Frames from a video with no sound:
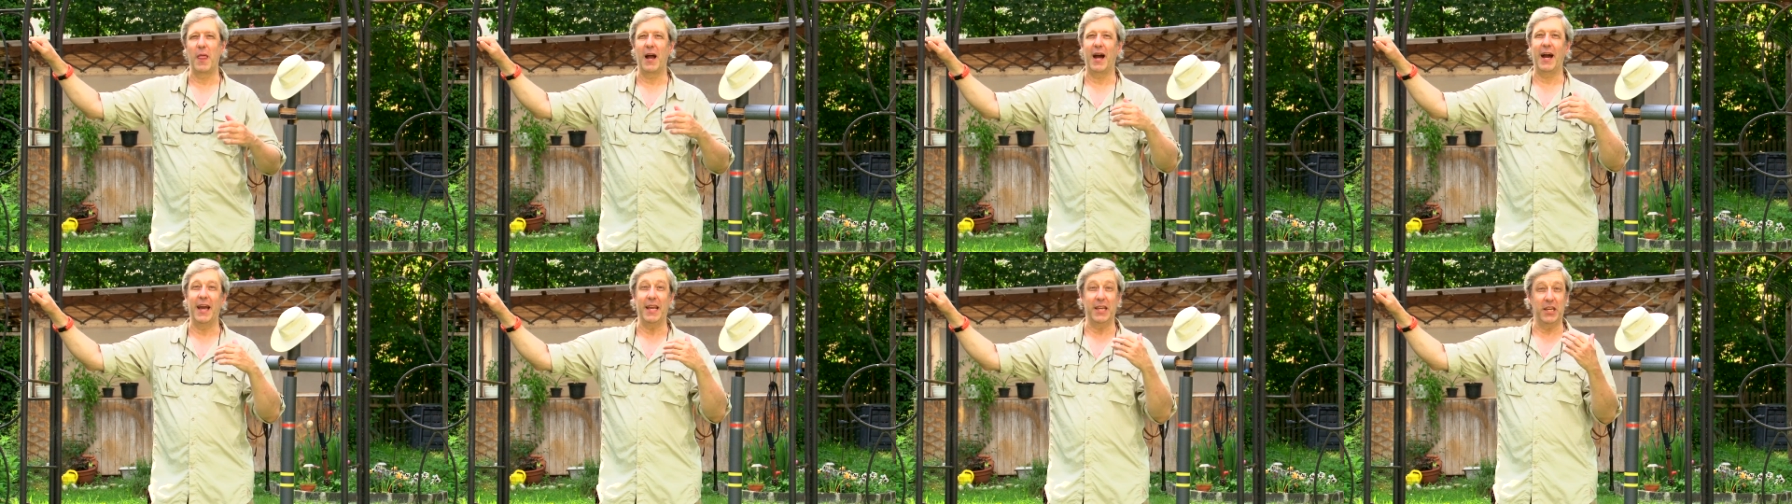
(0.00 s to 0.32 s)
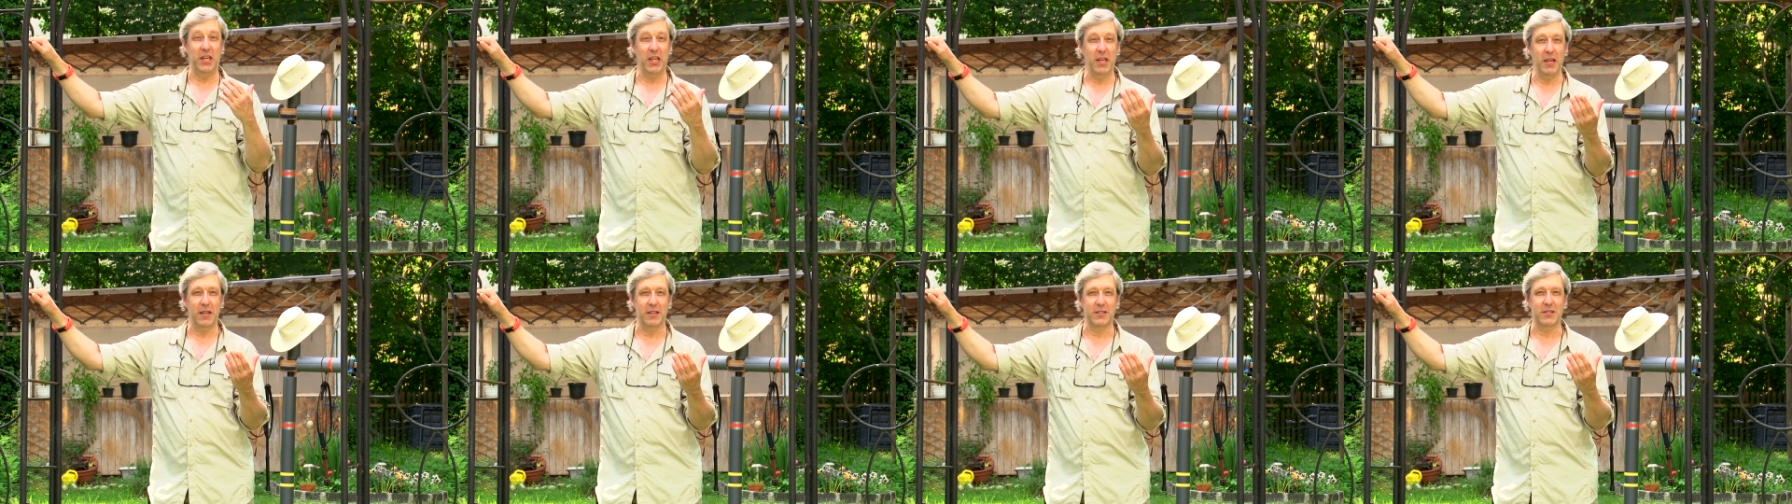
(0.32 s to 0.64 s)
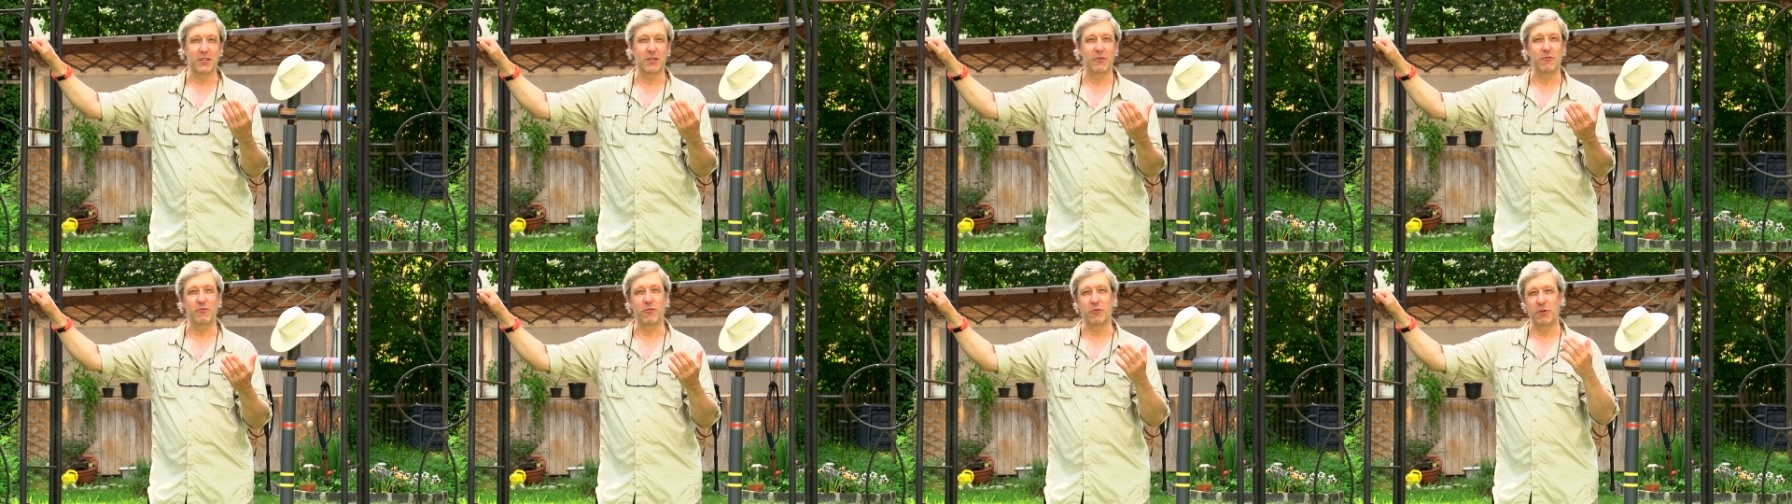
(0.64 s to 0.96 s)

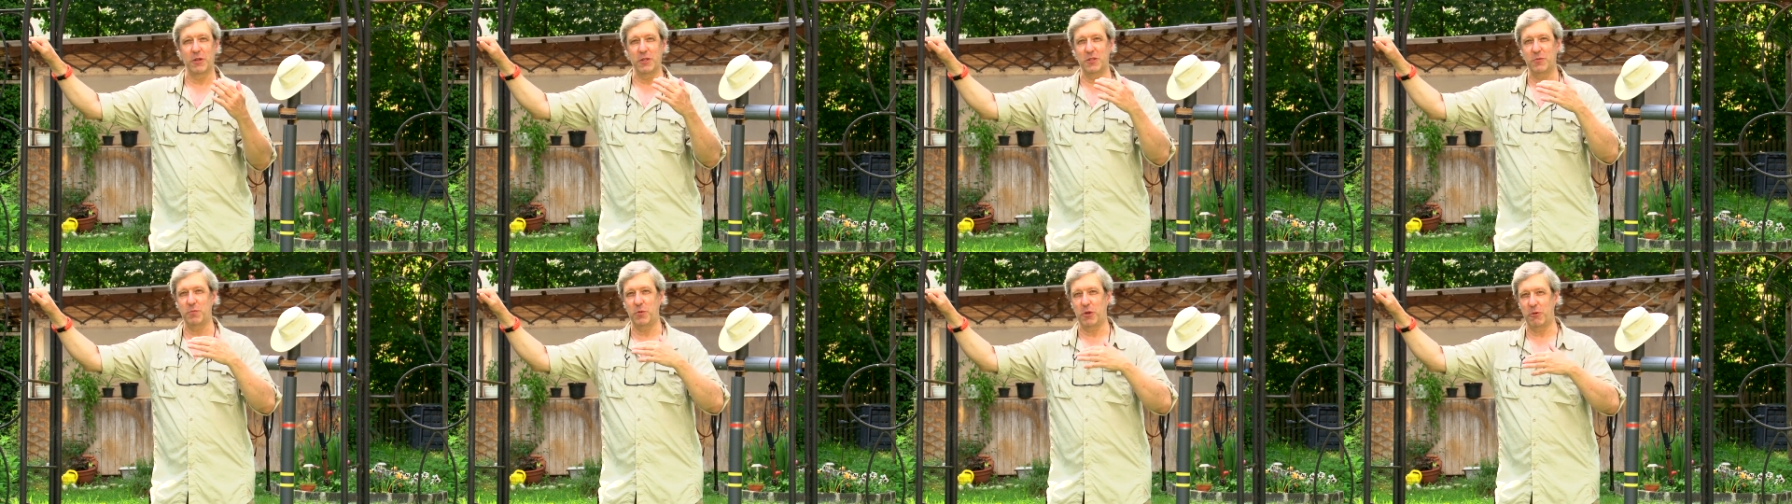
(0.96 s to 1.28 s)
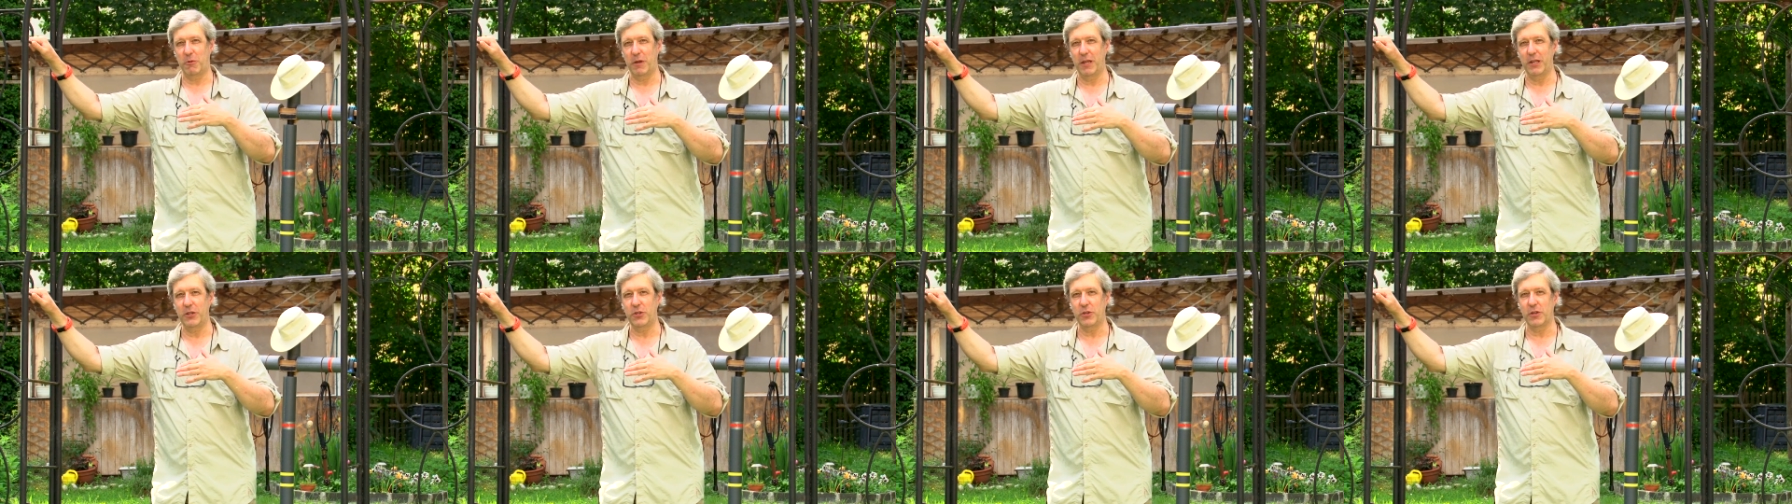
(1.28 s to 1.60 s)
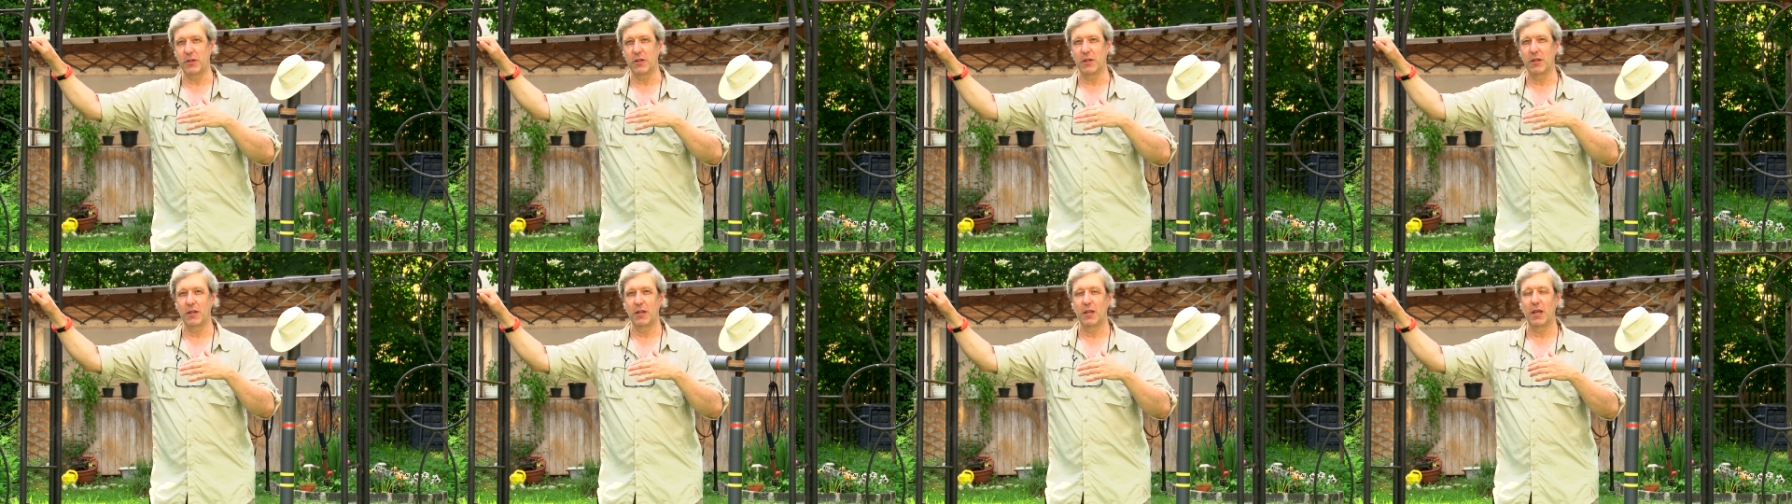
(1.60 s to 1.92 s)
ideas, for
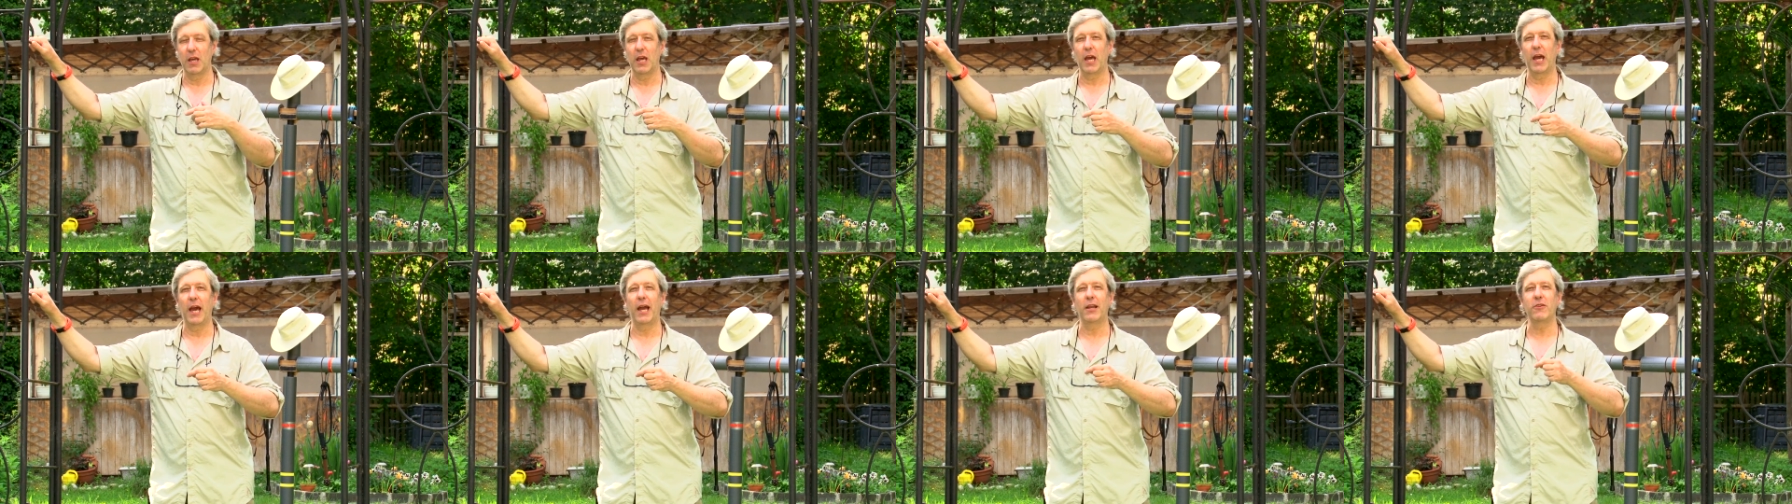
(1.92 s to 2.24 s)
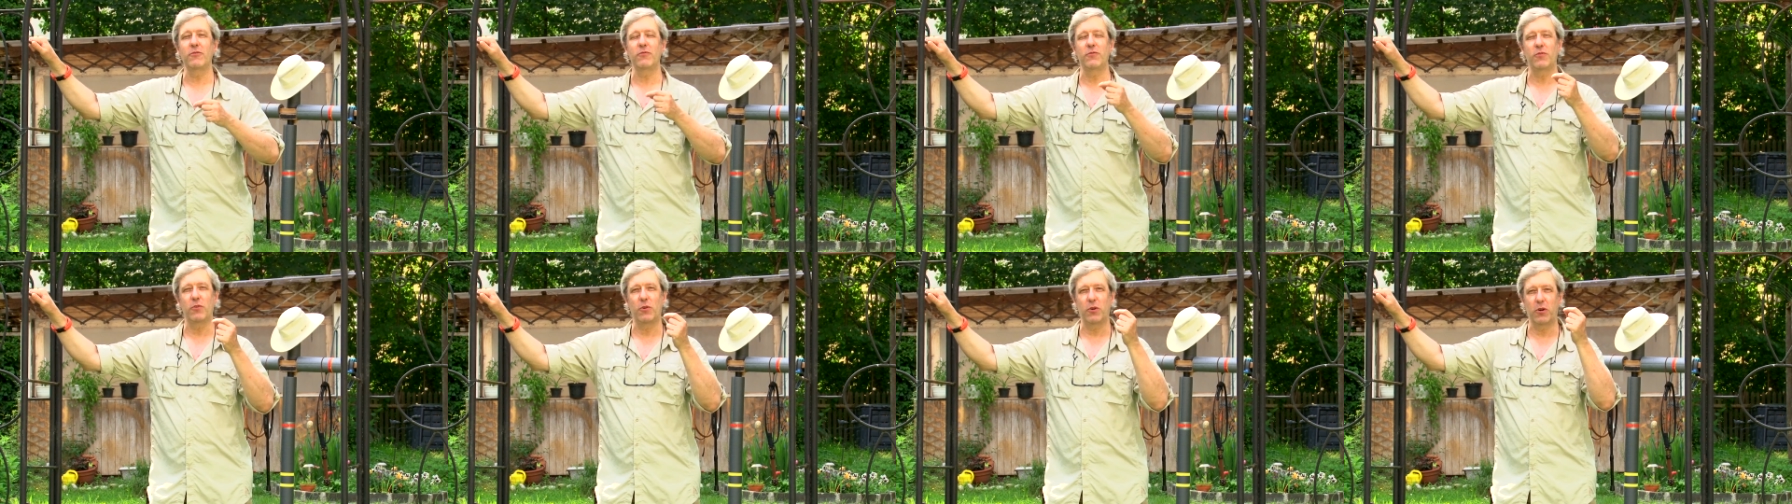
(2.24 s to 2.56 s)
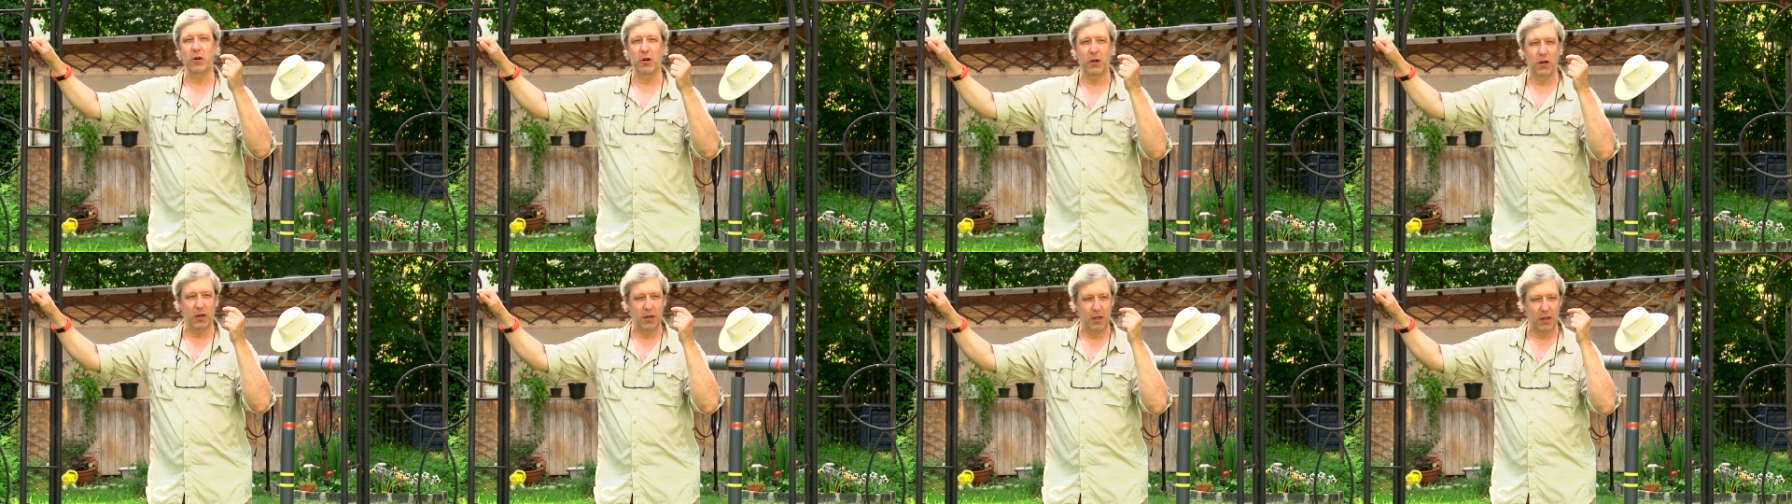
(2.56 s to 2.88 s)
inspiration, and
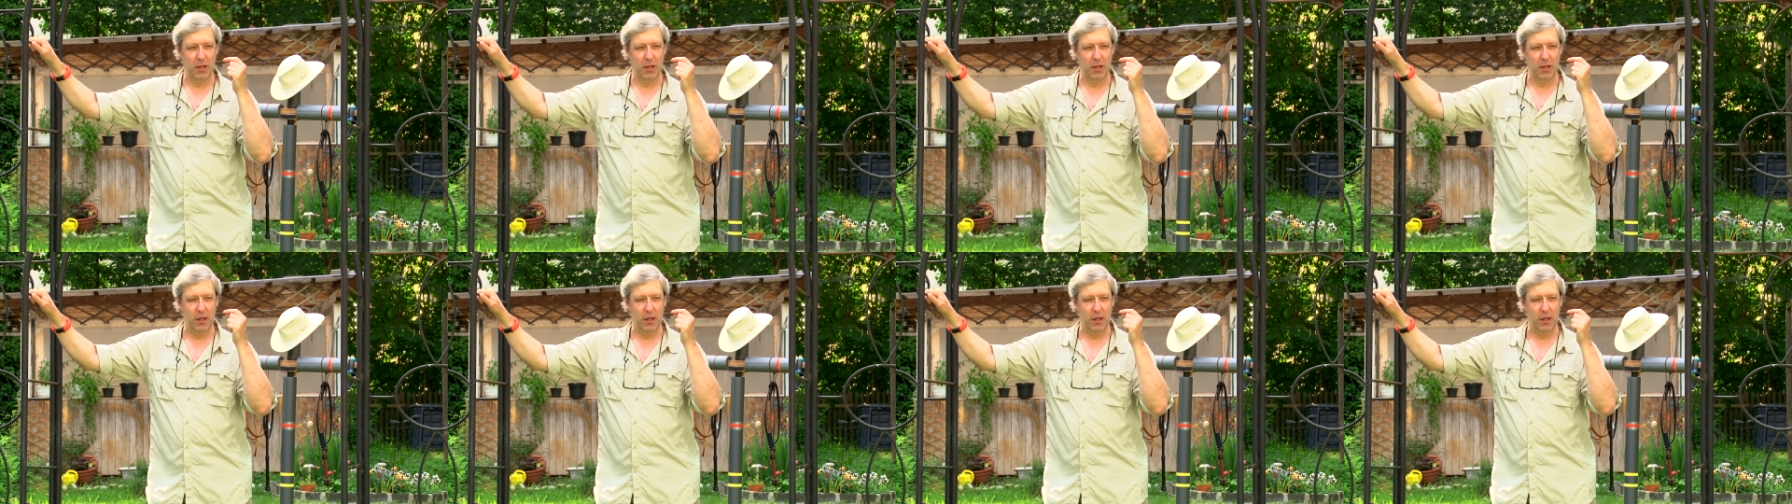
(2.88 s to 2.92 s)
for,